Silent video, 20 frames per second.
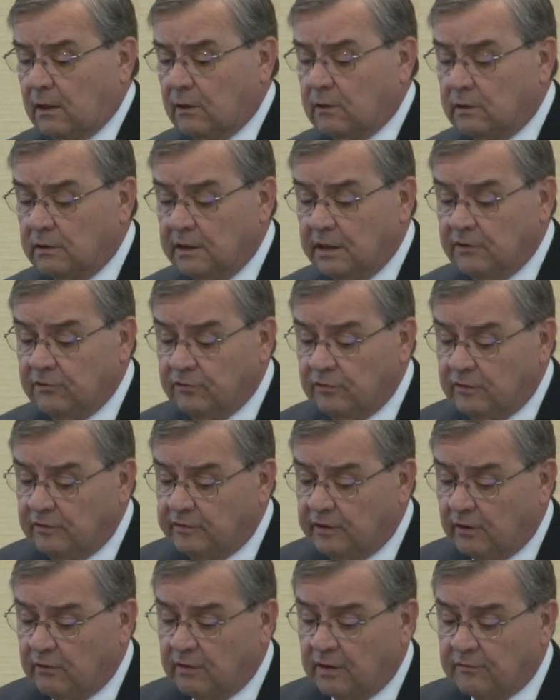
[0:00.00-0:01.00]

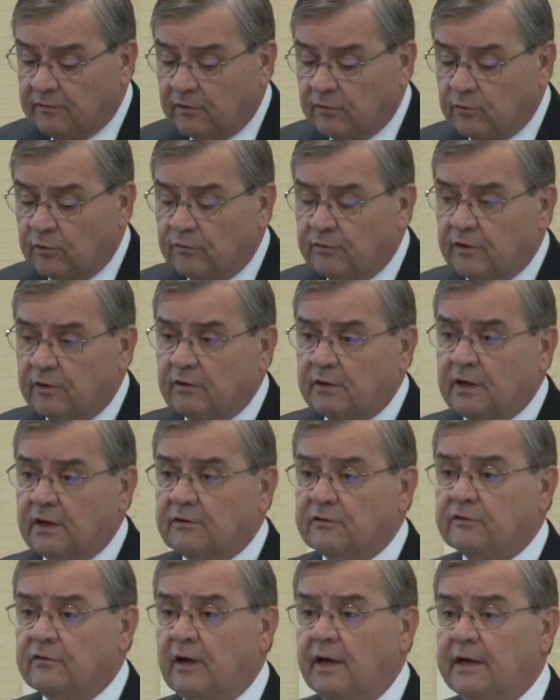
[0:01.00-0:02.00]
Clinicians, however, were very
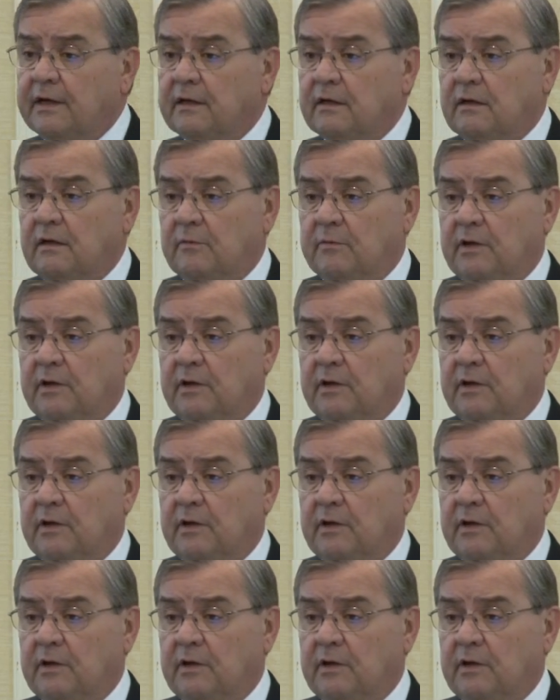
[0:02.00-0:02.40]
excited